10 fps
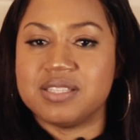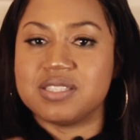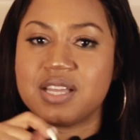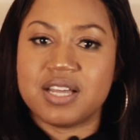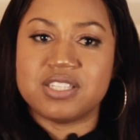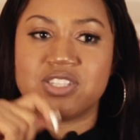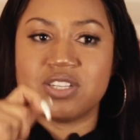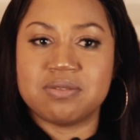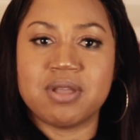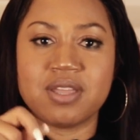the sauce
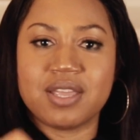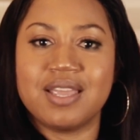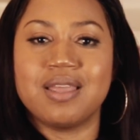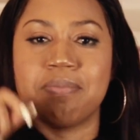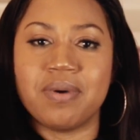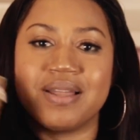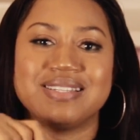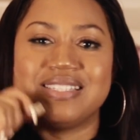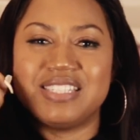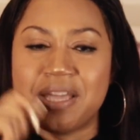just make you keep
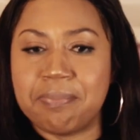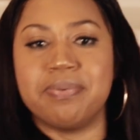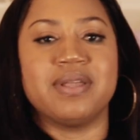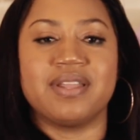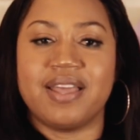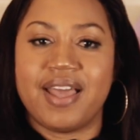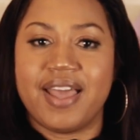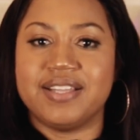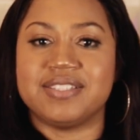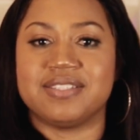on dipping,
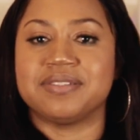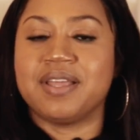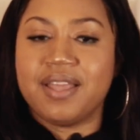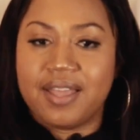guys.